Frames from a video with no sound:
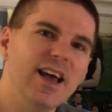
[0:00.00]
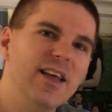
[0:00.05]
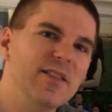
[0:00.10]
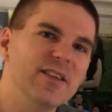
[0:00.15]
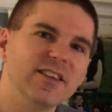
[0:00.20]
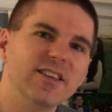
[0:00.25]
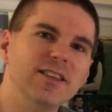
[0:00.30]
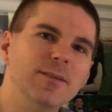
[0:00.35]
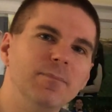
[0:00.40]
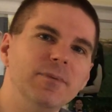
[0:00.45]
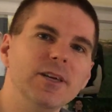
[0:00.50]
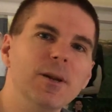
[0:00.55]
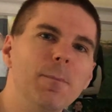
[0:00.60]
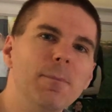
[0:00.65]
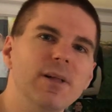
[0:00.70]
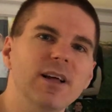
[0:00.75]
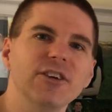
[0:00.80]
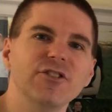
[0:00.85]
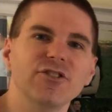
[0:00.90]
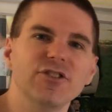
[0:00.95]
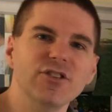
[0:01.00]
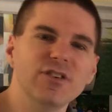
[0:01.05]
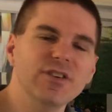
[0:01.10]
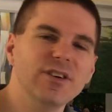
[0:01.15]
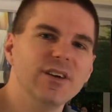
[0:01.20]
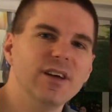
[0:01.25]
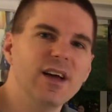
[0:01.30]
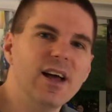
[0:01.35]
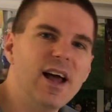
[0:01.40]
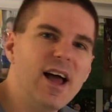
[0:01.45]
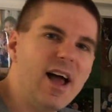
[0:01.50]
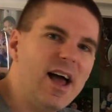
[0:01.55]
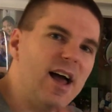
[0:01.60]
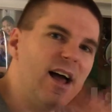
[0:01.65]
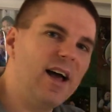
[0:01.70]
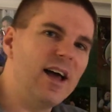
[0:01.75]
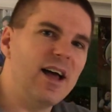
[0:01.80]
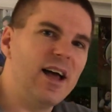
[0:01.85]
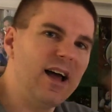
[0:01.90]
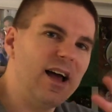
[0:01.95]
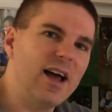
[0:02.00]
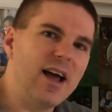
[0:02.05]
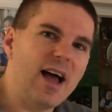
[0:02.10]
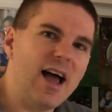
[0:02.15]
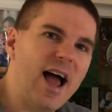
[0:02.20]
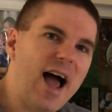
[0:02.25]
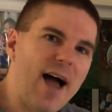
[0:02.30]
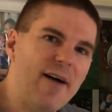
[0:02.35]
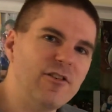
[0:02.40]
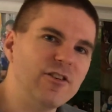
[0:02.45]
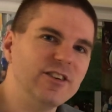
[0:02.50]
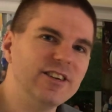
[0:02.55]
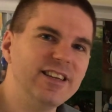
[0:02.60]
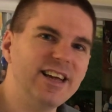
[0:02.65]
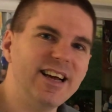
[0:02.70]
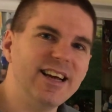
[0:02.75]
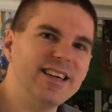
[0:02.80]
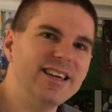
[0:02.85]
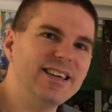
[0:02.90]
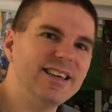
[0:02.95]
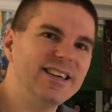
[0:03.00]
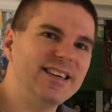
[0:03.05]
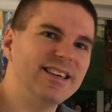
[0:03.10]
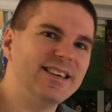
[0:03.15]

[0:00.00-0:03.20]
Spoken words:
This has been a pleasure. Have a good day.